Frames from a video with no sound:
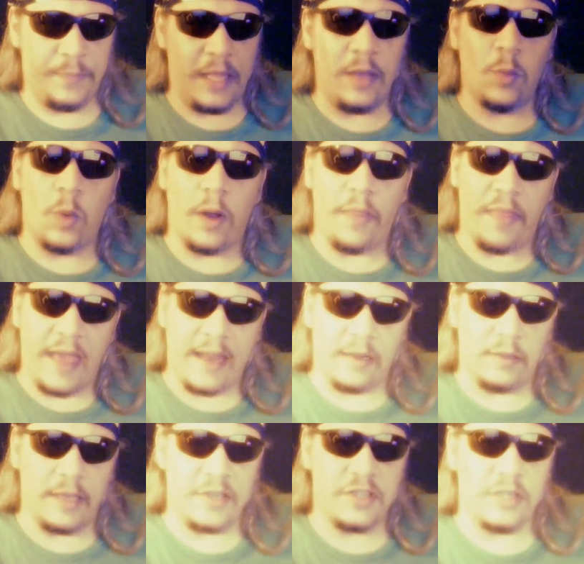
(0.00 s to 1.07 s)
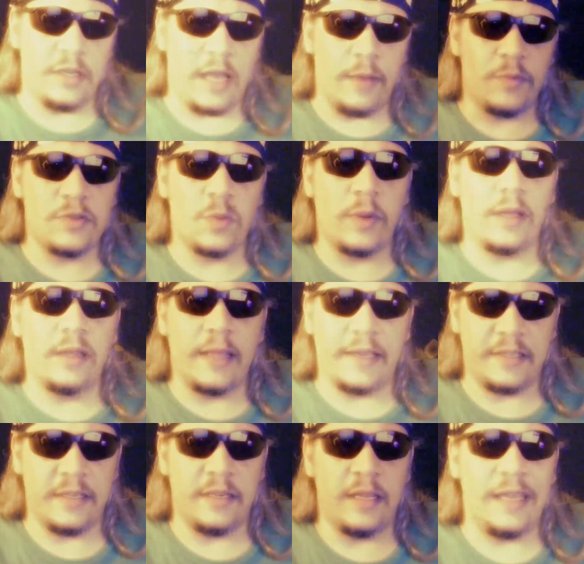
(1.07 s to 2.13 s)
He won that election and was
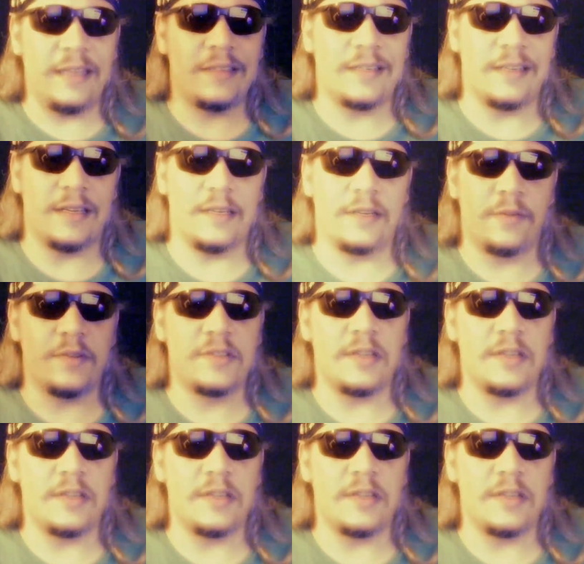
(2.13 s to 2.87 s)
re-elected to Congress